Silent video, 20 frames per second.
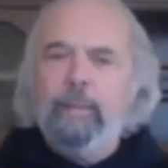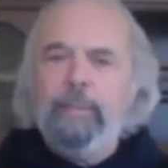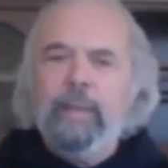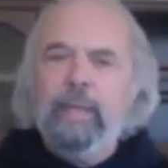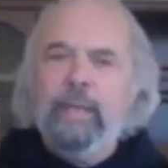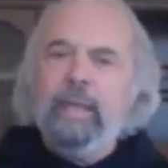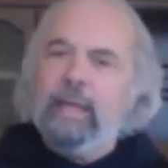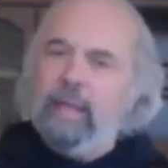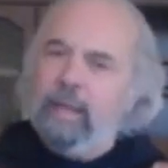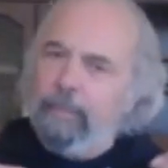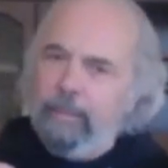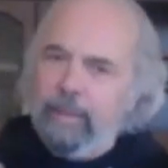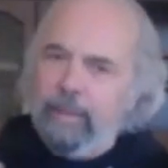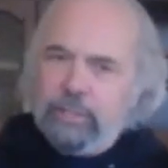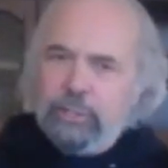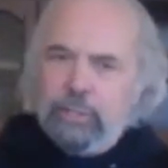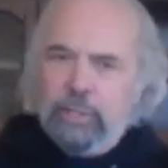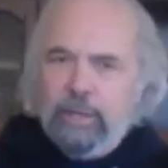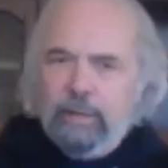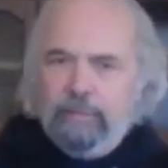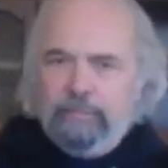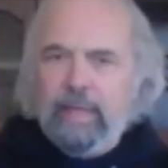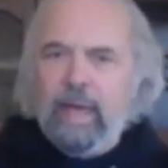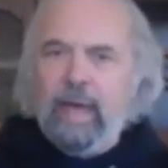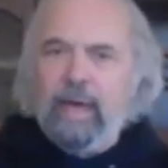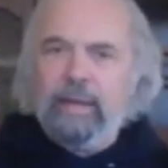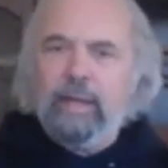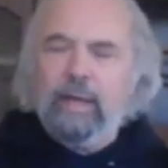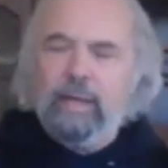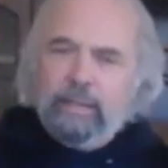but being an emission of
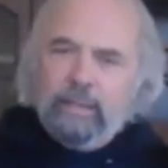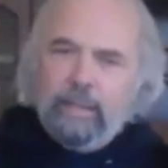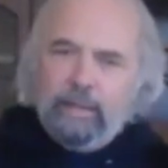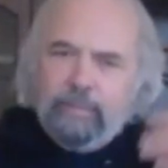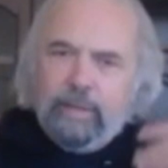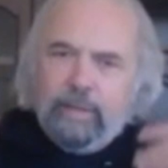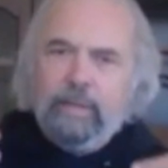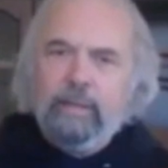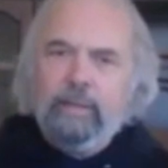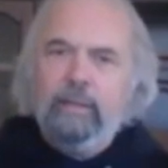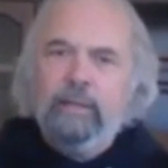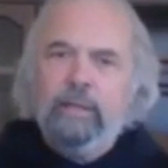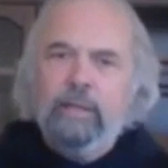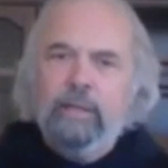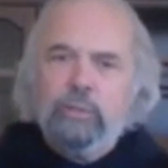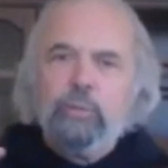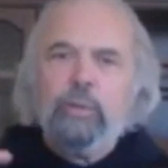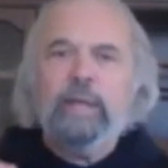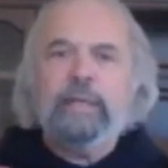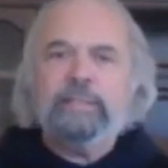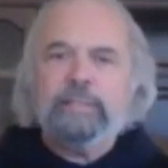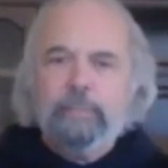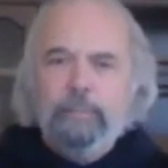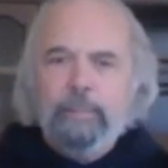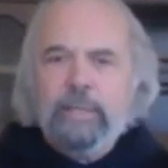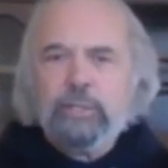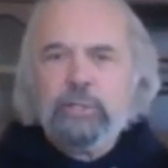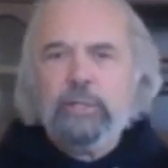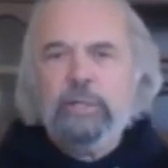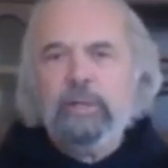that, a living
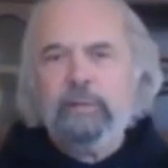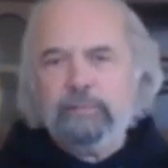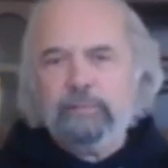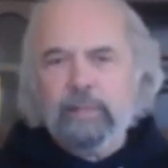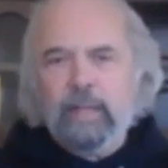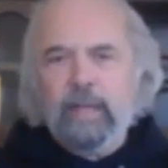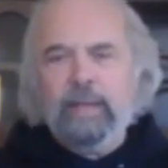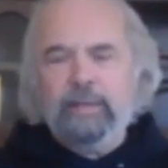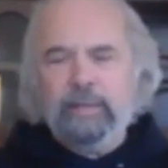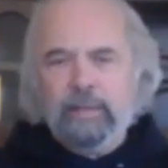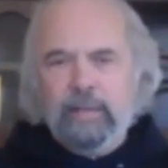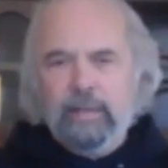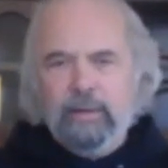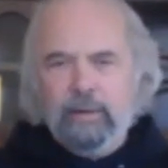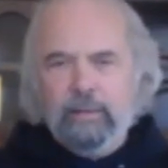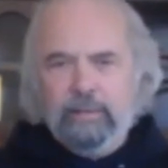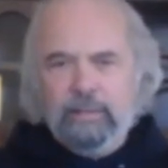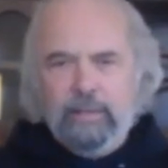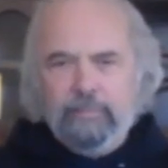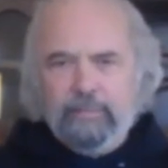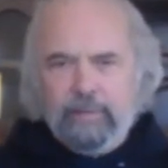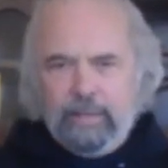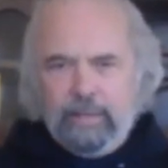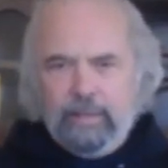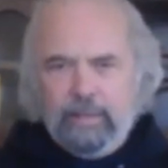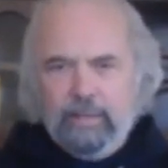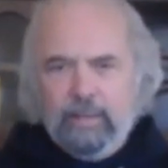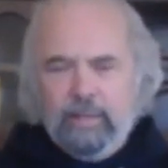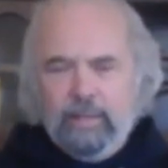transmission of light in our living.